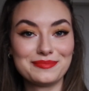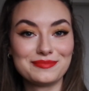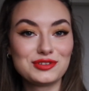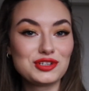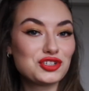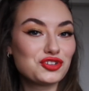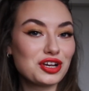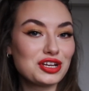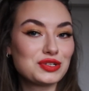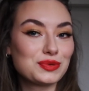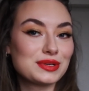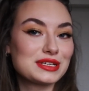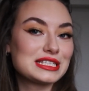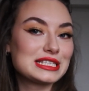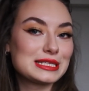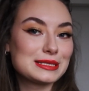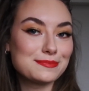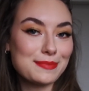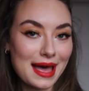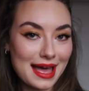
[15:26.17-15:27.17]
Just trying to
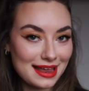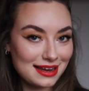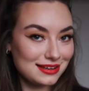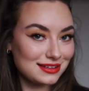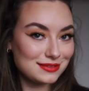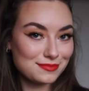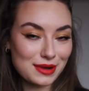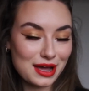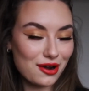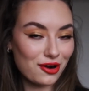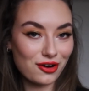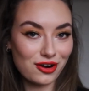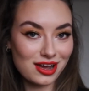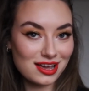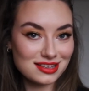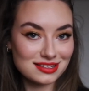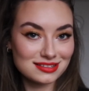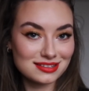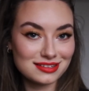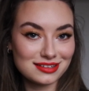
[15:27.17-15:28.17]
expand my
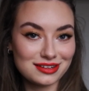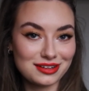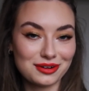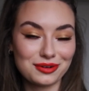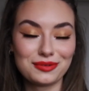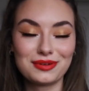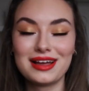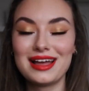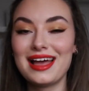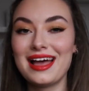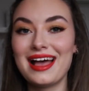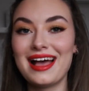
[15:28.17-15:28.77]
horizon, you know.